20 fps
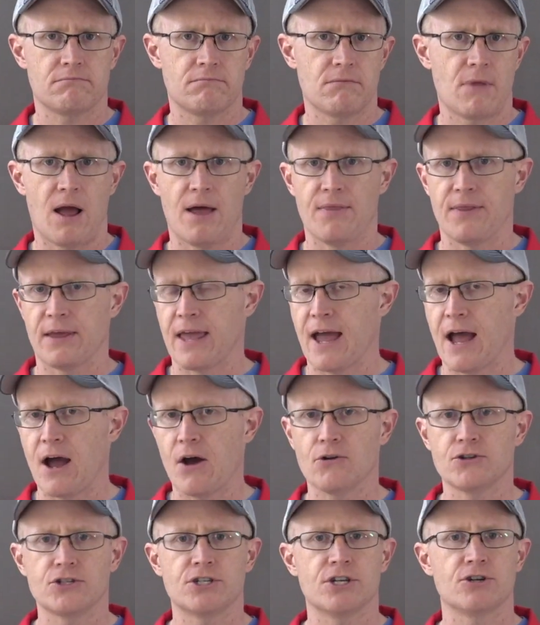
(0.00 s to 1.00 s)
on the
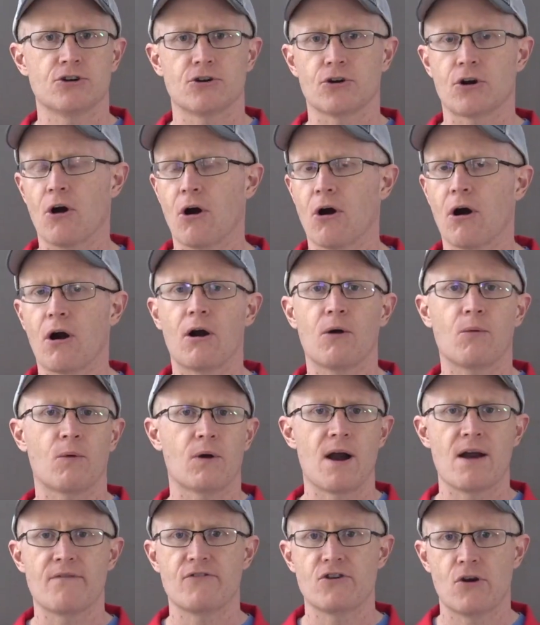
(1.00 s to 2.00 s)
couch, in your car,
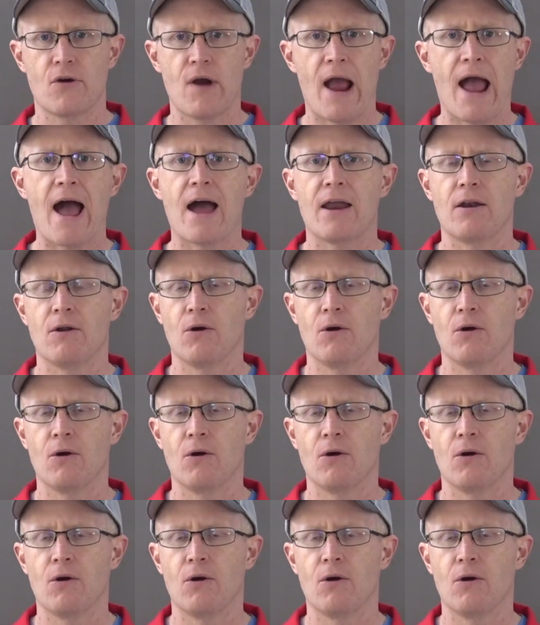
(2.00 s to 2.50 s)
wherever you're at,